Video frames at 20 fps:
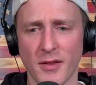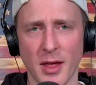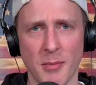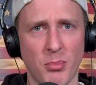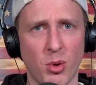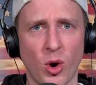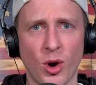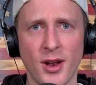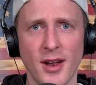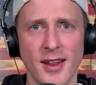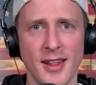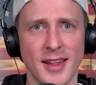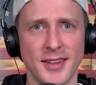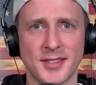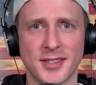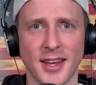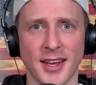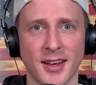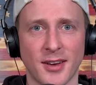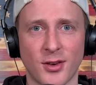they put it, it's
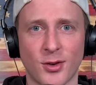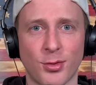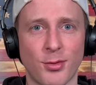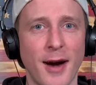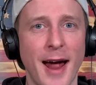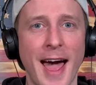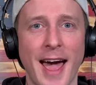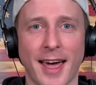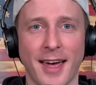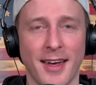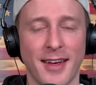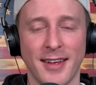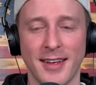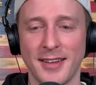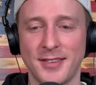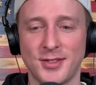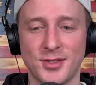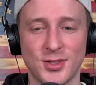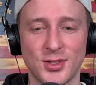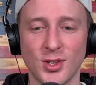like crack.
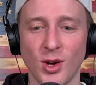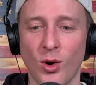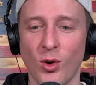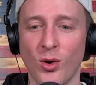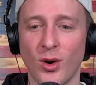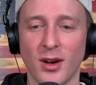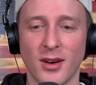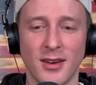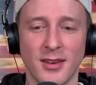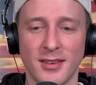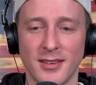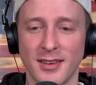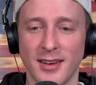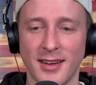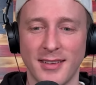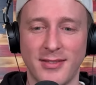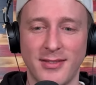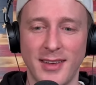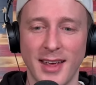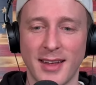It's so
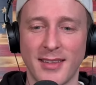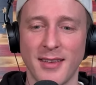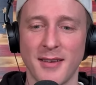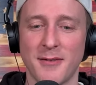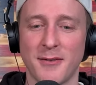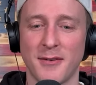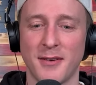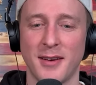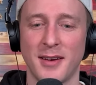addictive.